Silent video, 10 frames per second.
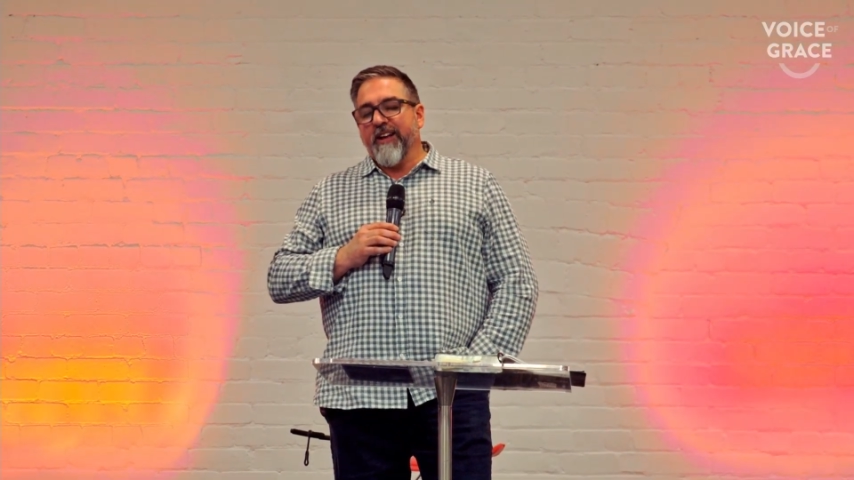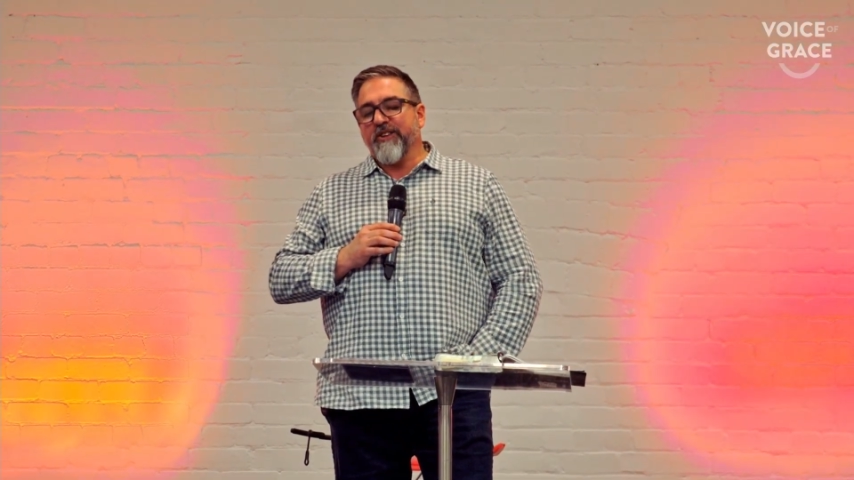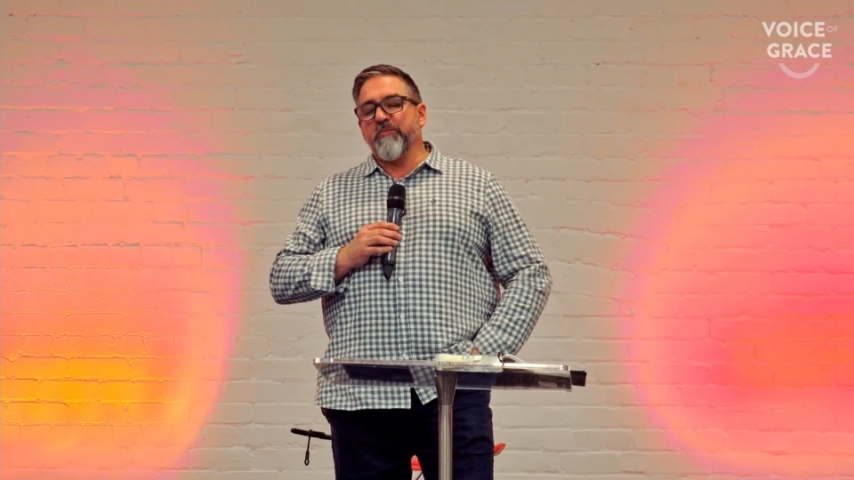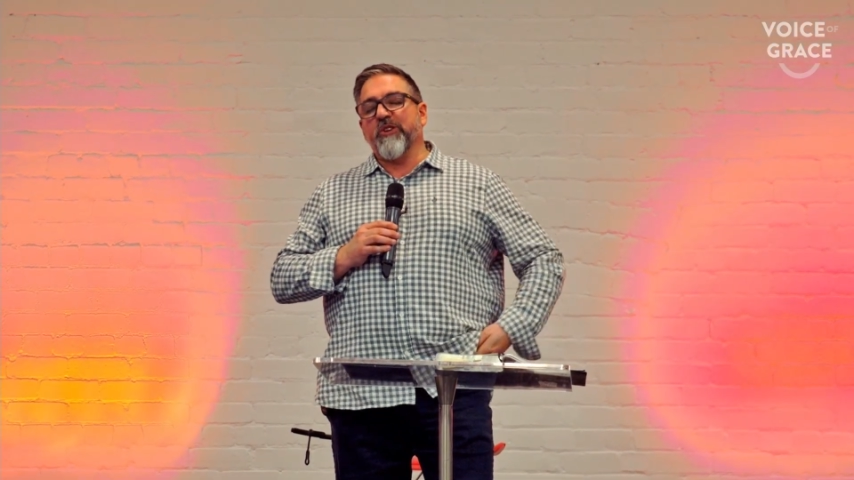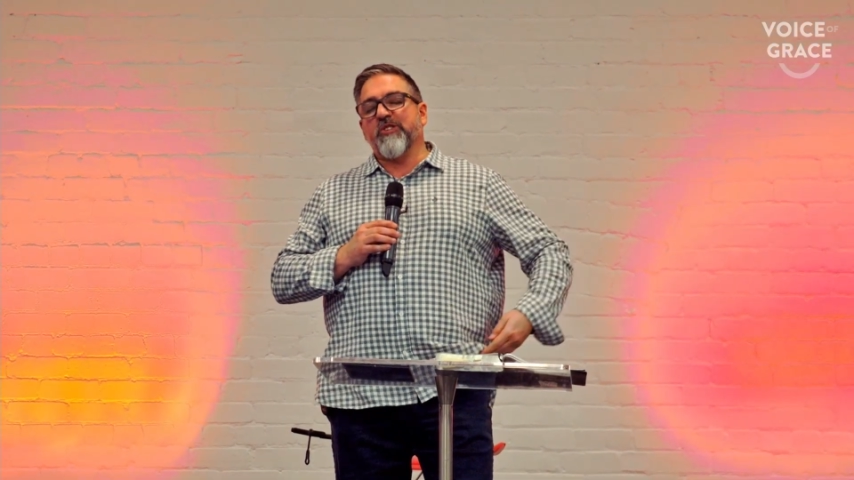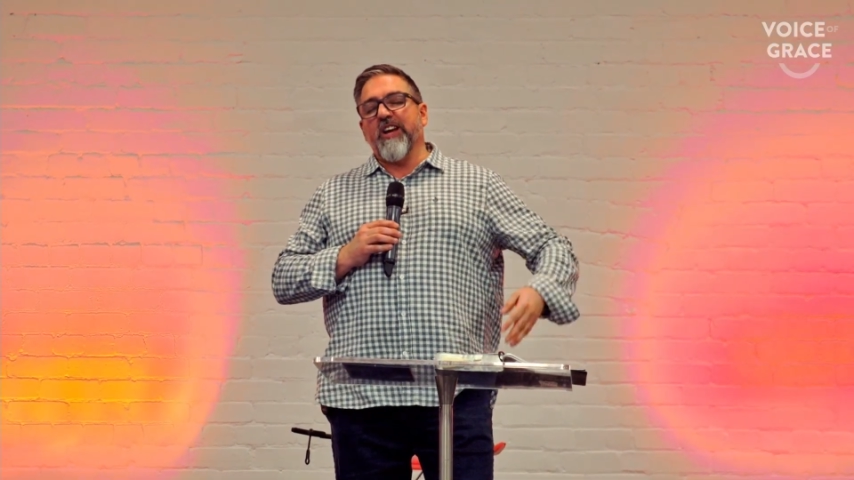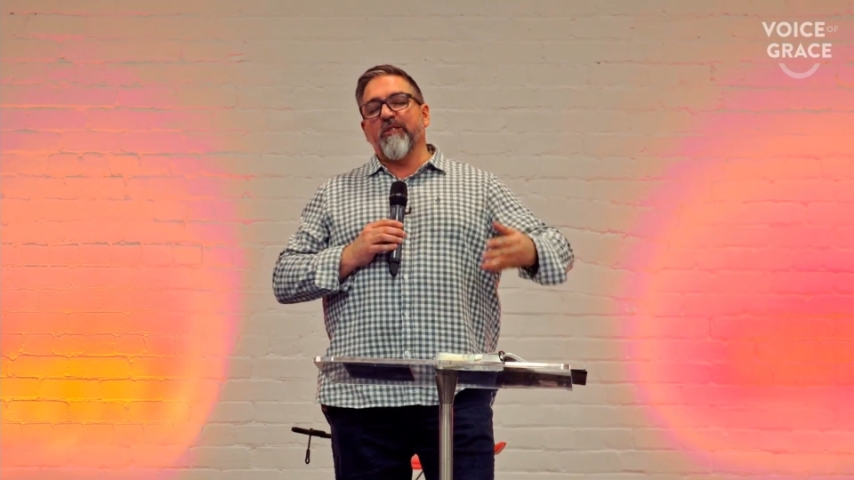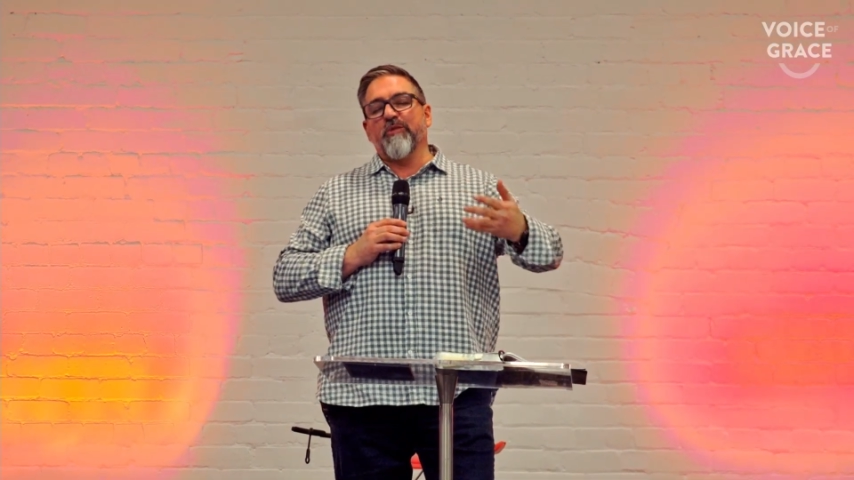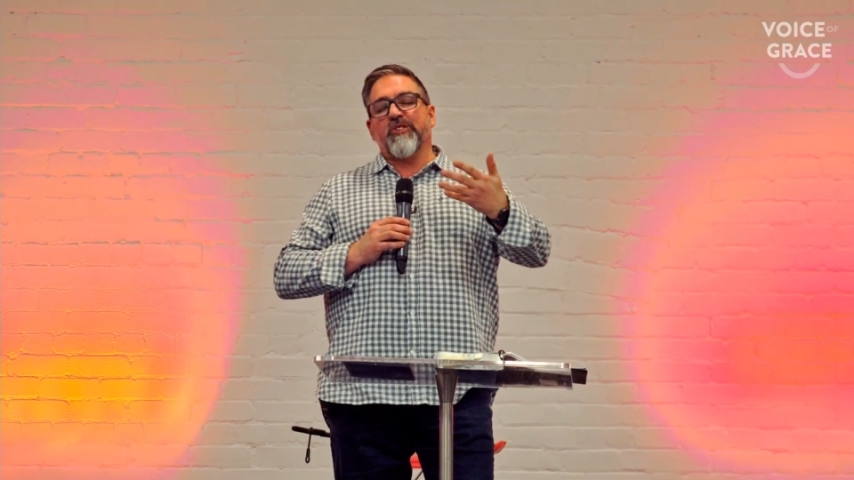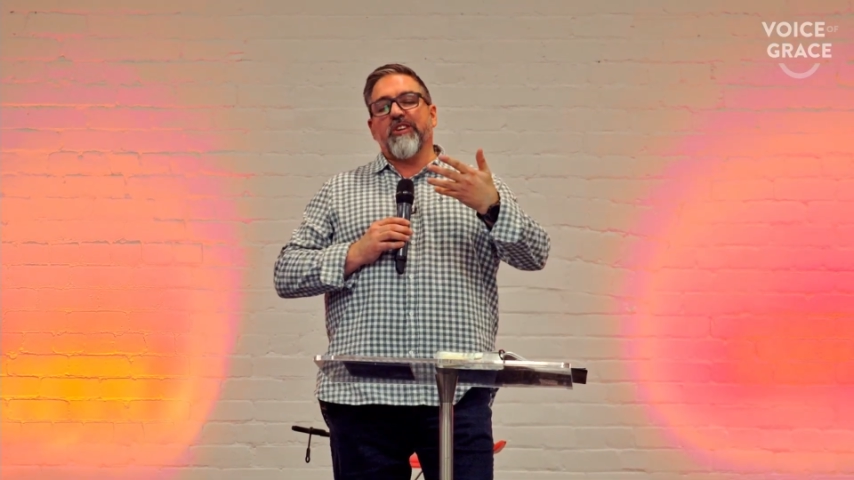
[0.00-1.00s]
as my
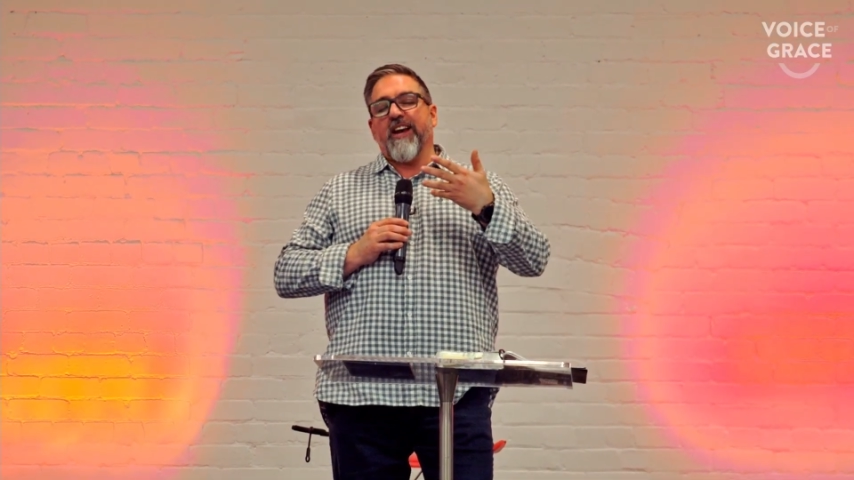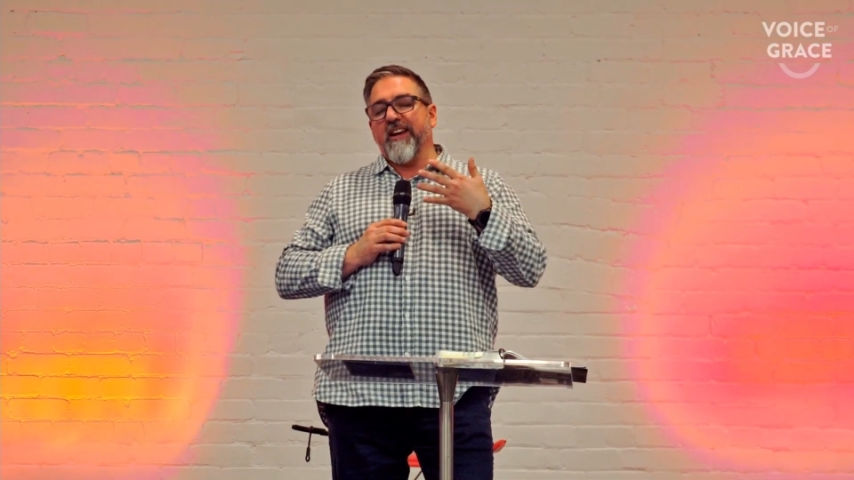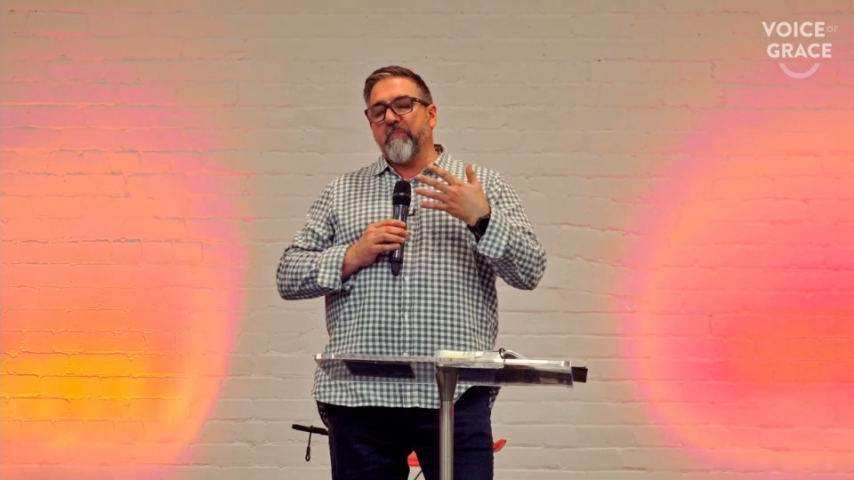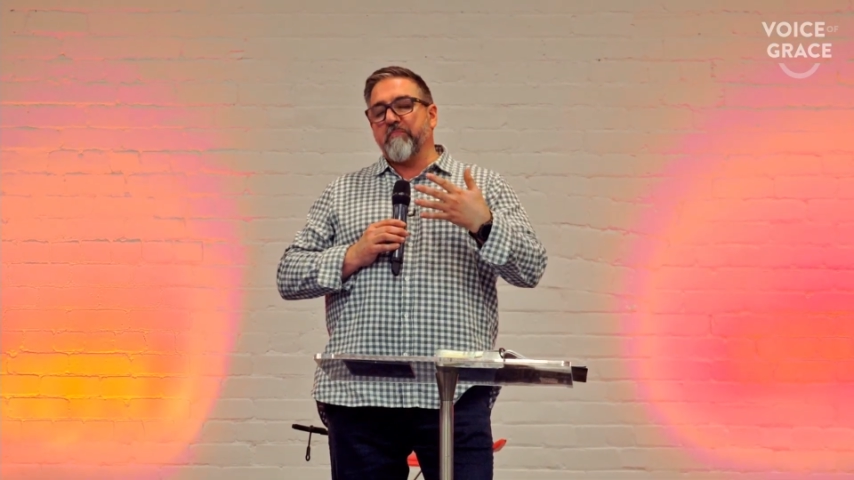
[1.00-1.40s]
son would say, a